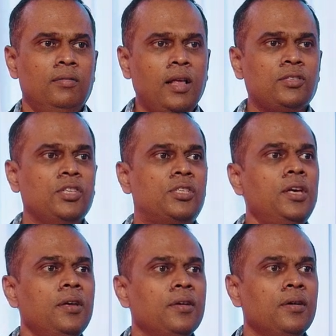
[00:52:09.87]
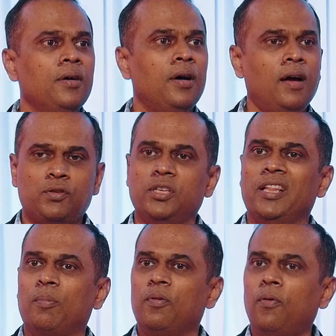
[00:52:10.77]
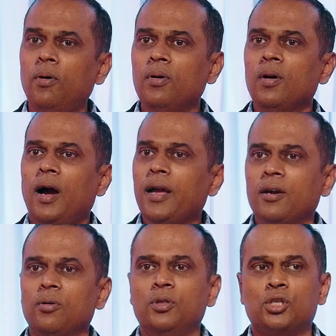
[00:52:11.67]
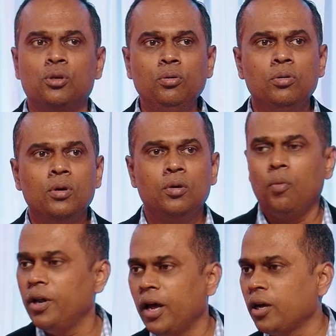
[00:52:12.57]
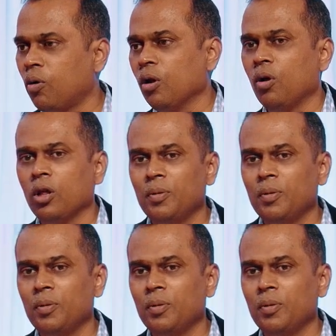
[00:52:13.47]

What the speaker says: that's easy. I've seen that before. I can do this too. What do you, I called all the